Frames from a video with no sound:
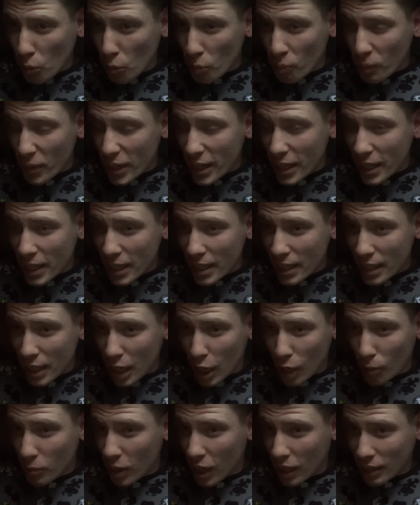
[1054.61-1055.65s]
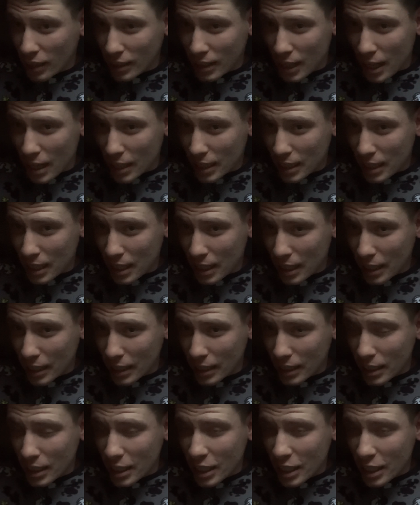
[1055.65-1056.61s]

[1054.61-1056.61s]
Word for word: Me? I'm not that guy.